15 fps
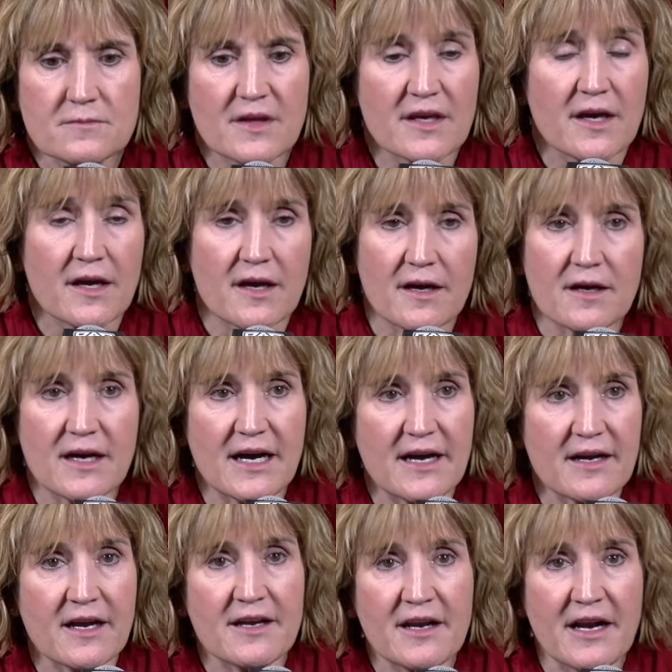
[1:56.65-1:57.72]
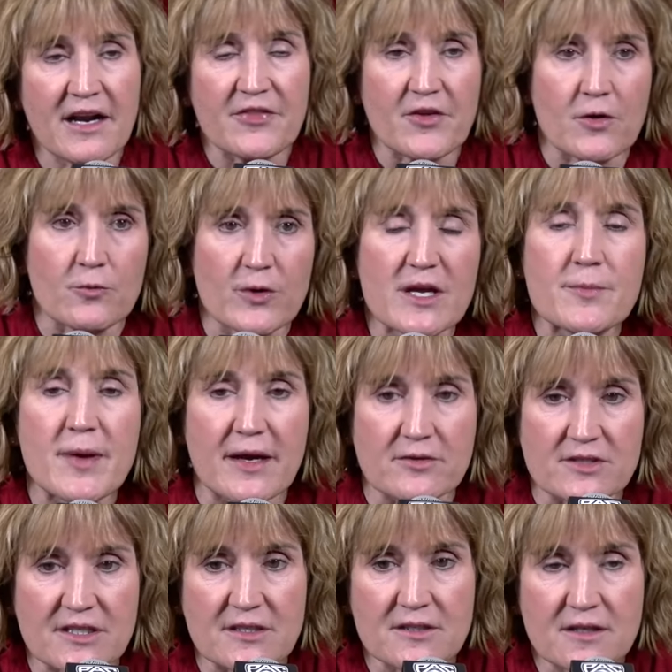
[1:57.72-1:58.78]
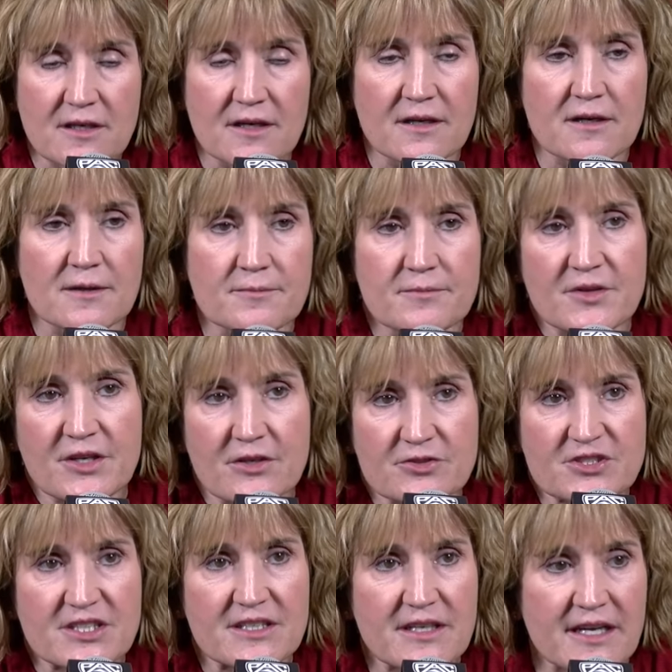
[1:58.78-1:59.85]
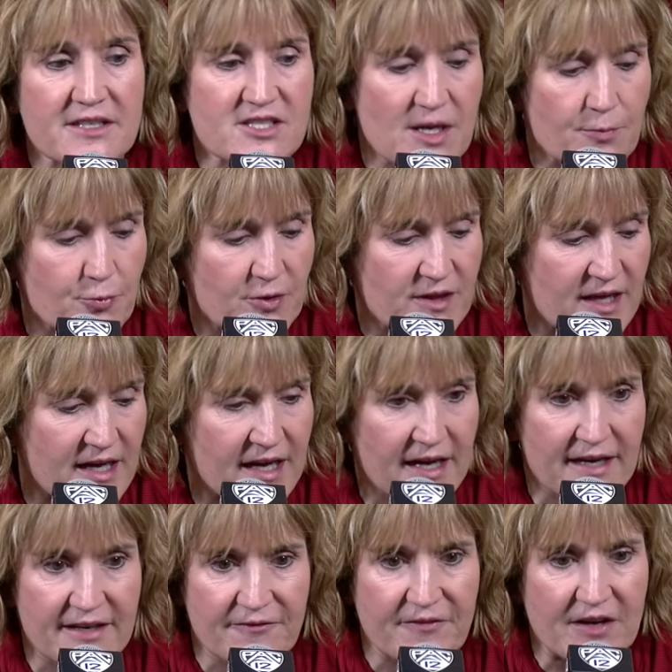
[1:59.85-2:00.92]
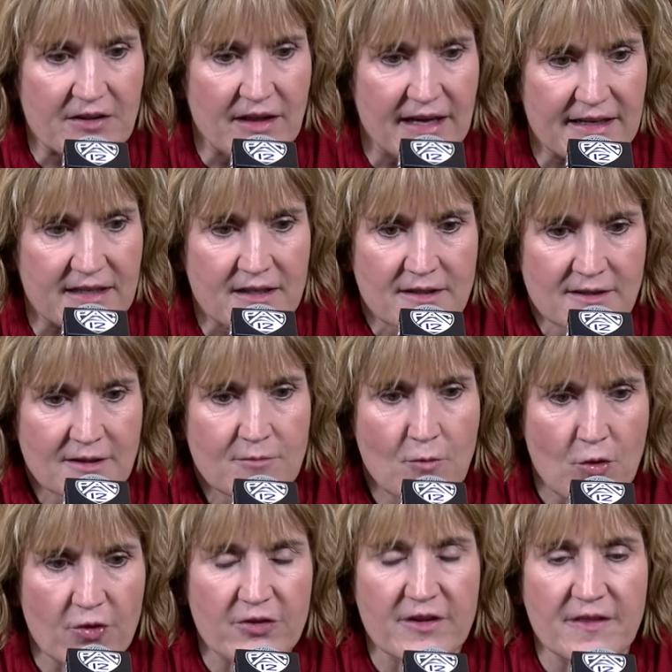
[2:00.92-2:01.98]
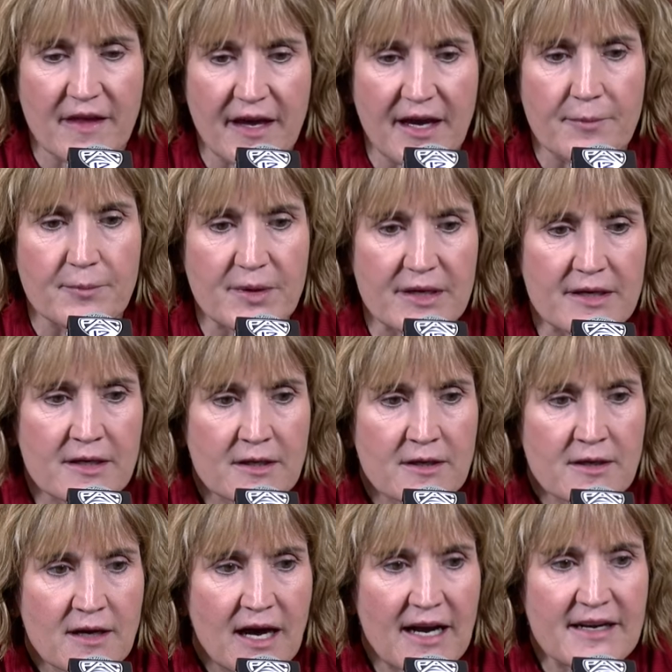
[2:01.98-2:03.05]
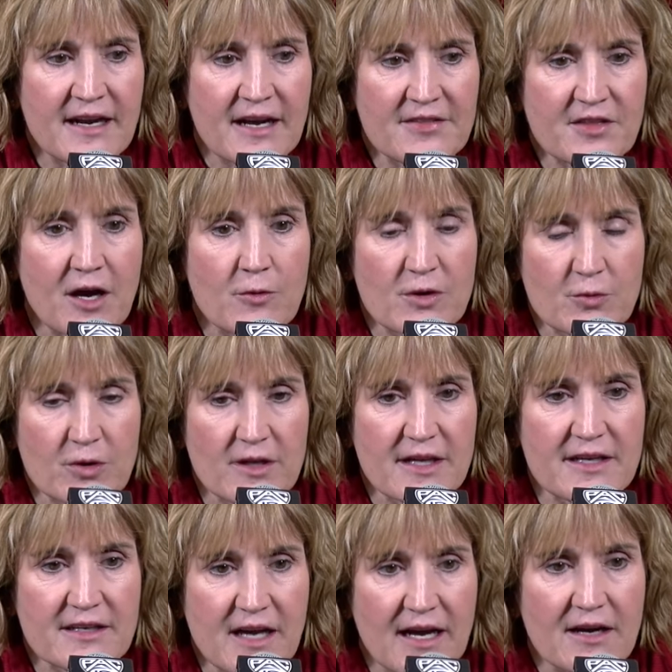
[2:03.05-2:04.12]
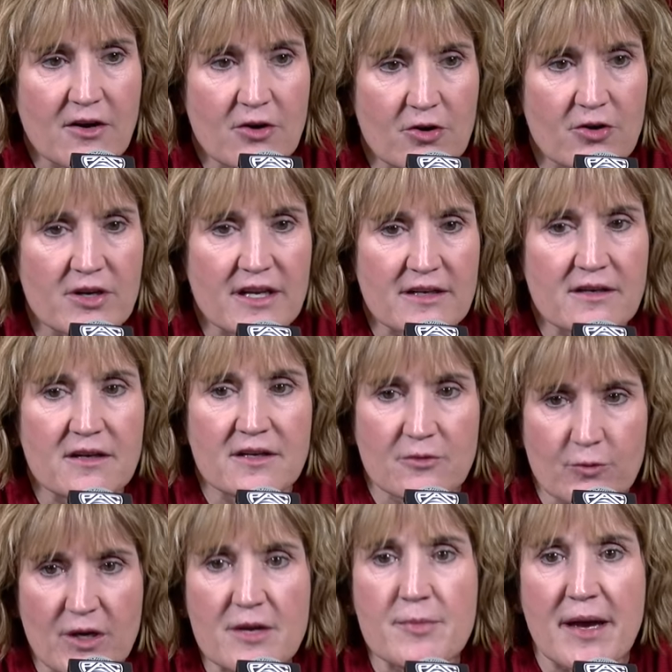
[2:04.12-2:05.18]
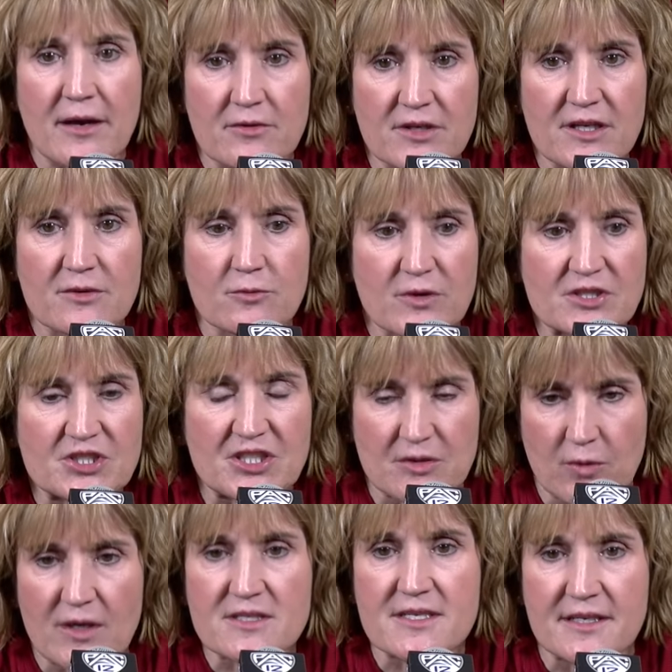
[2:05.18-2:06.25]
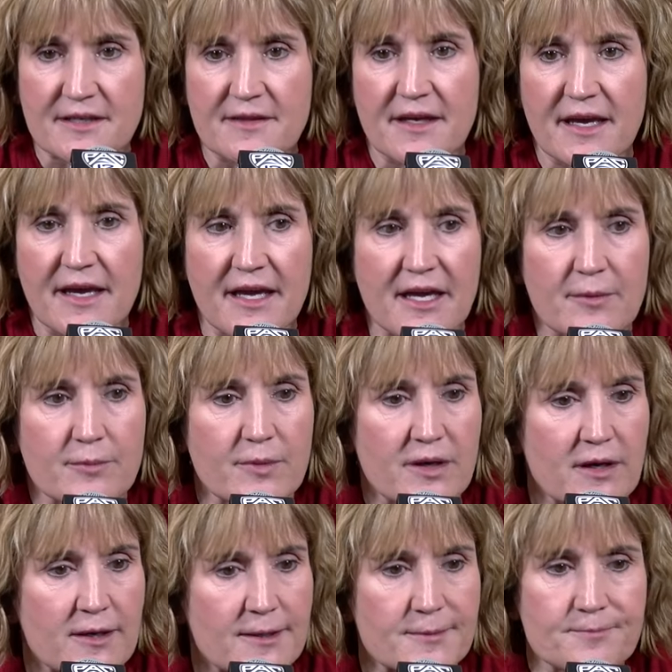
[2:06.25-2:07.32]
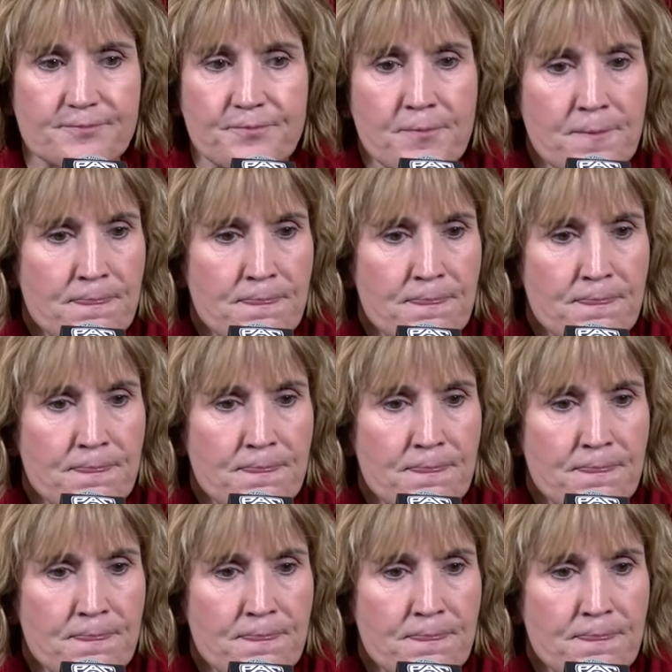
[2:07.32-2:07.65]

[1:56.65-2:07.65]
Yeah, I, and I thought rebounding. Uh, you know, she ends up with eight. It felt like more than that, but I, I thought we really got hurt in, in, rebounding when she wasn't in the game. Um,